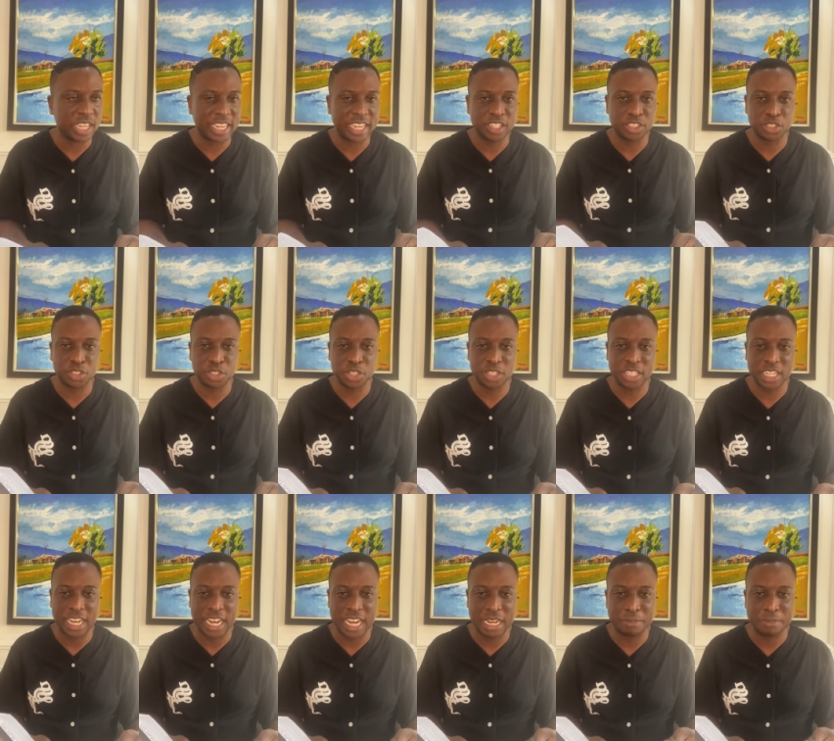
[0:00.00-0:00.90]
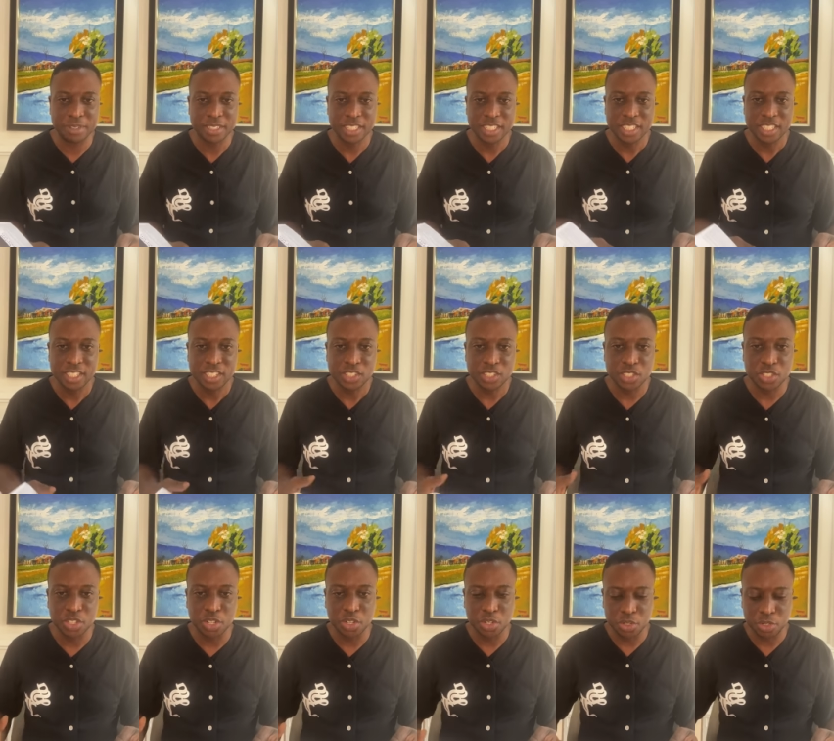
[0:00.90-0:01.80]
so i can't show you the app
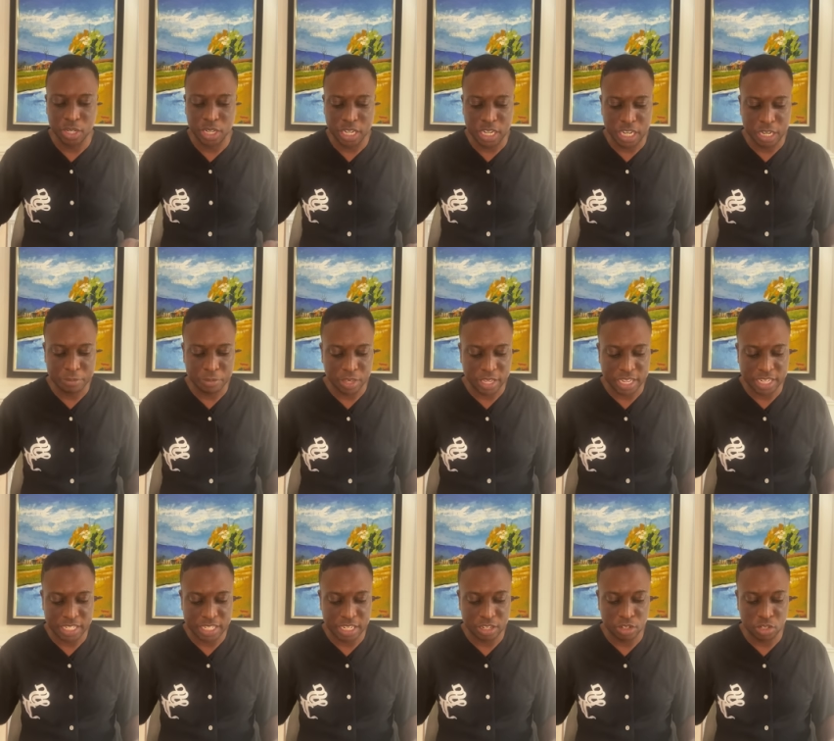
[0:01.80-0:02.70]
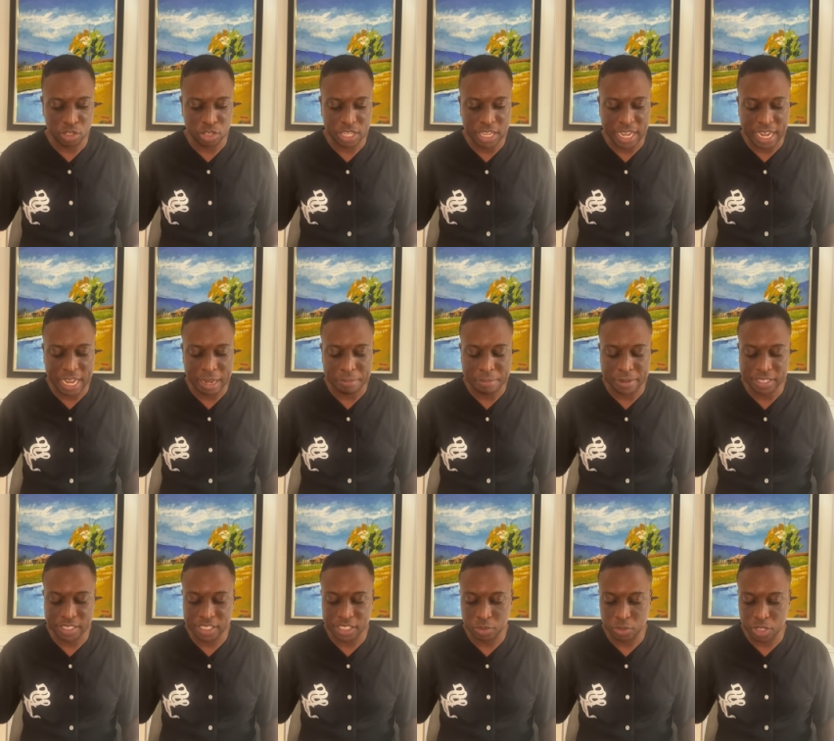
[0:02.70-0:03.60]
so um, you can download the app
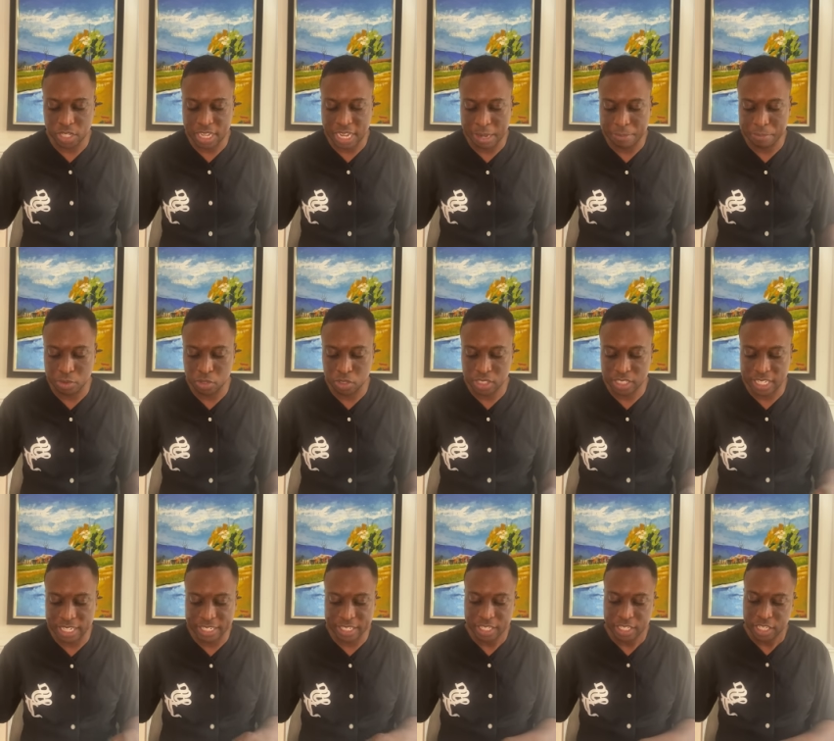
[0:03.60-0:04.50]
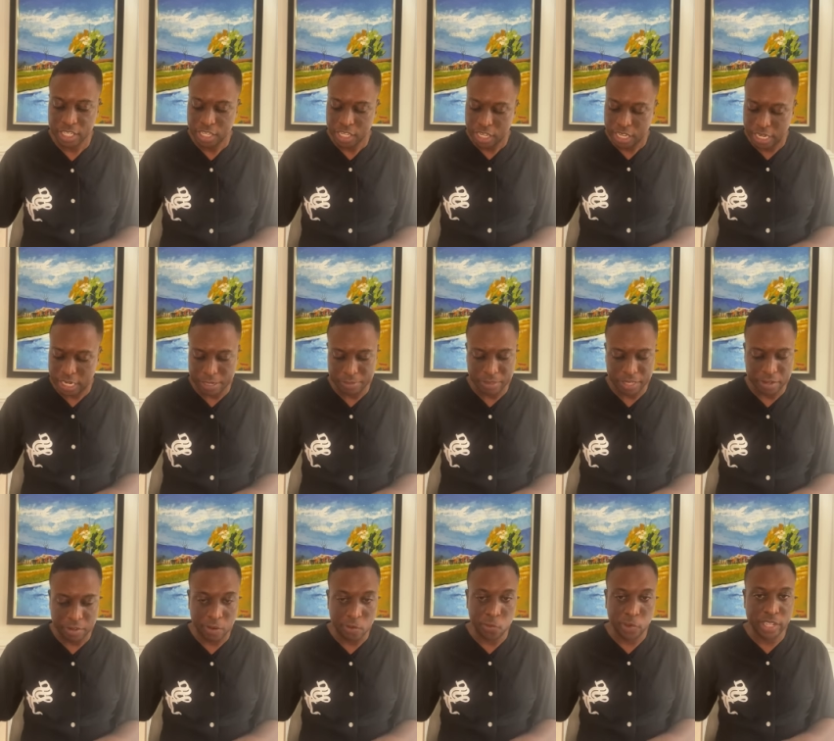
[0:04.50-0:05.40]
and see what the app looks like
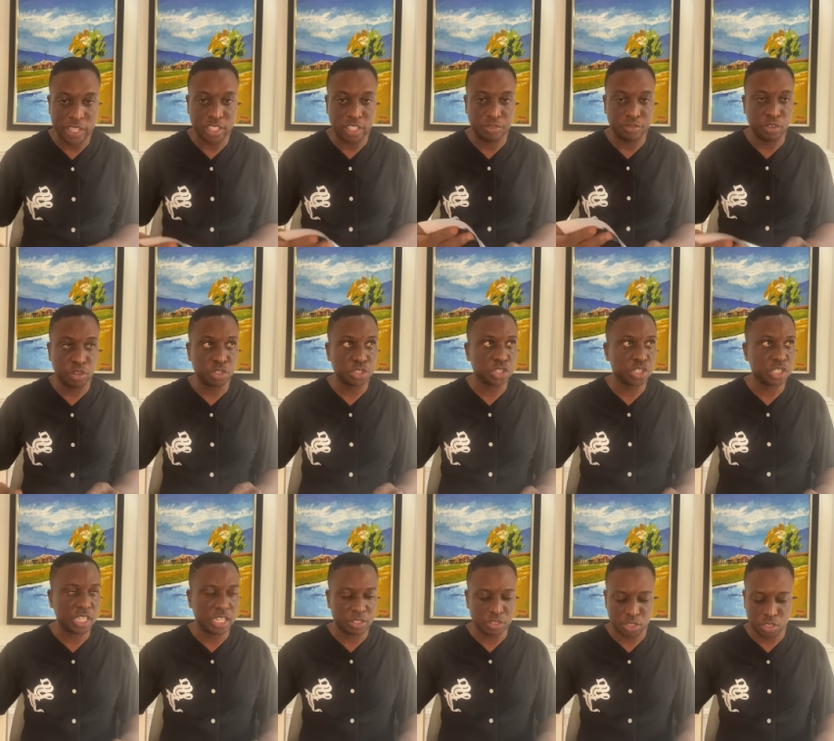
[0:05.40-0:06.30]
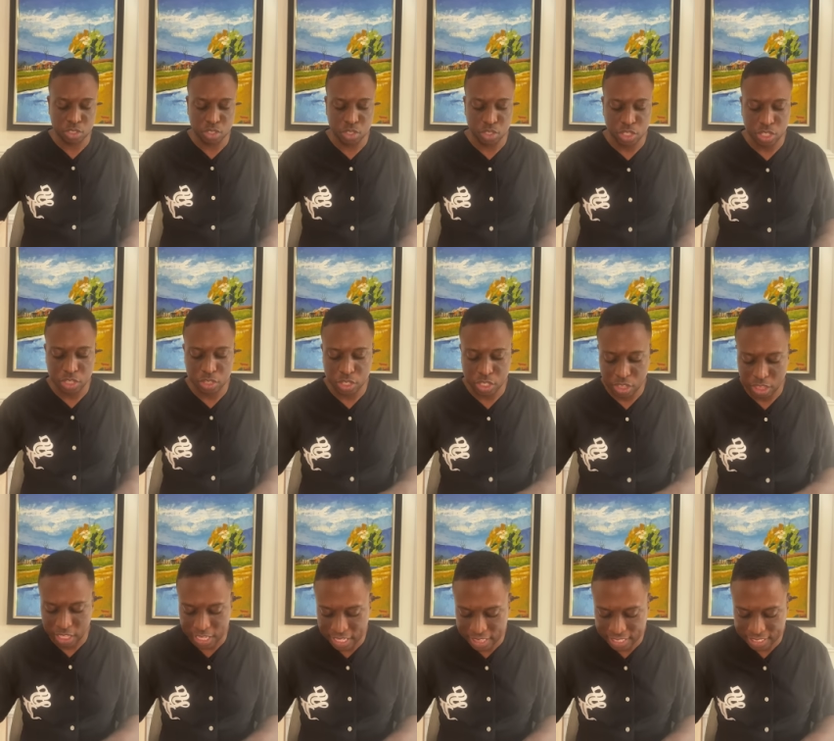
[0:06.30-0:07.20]
and, and read the devotionals so the, the
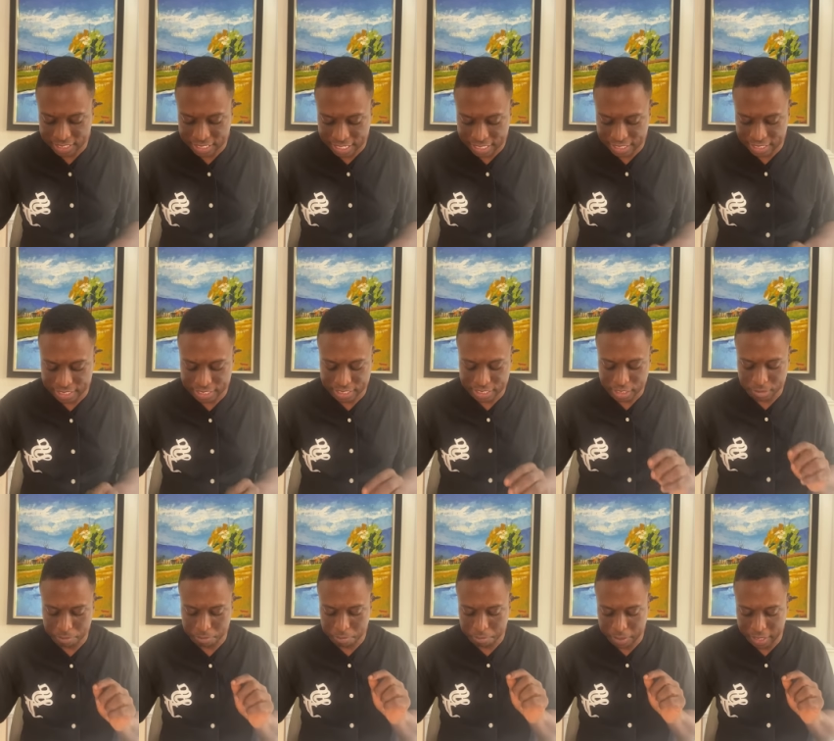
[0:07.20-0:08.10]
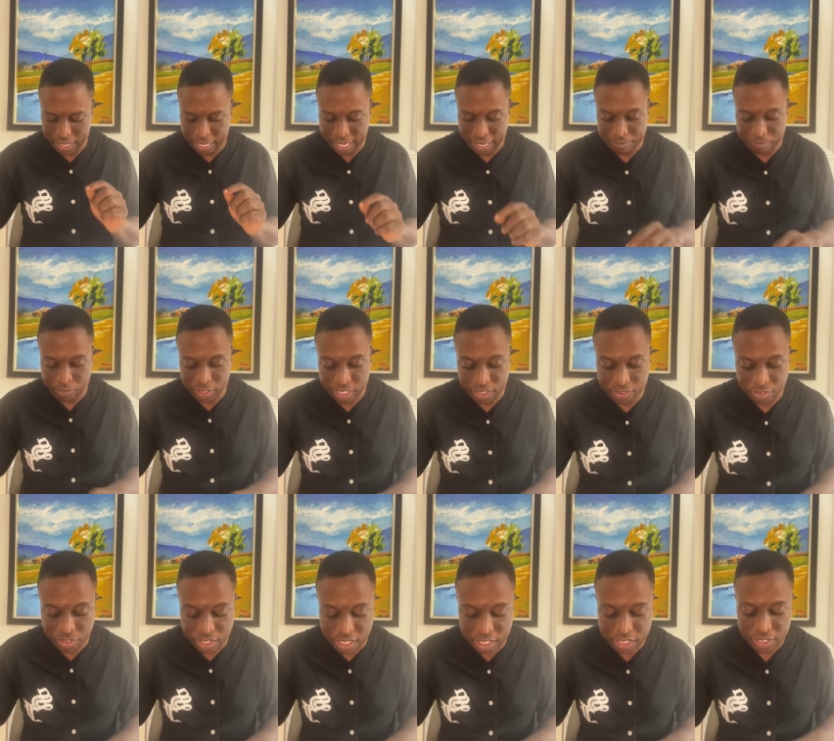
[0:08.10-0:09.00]
thing is that this is um, day
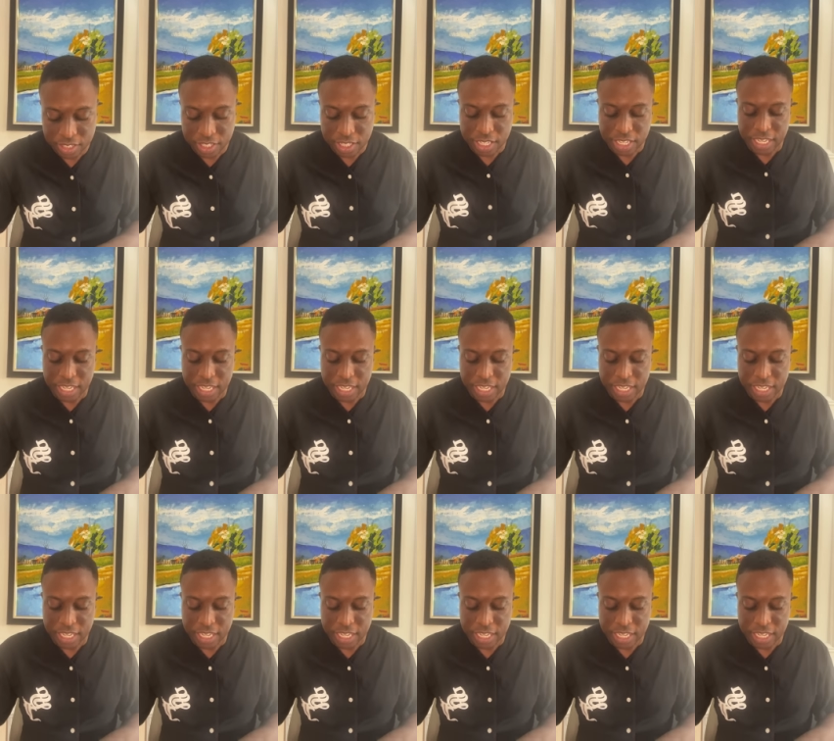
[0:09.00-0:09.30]
three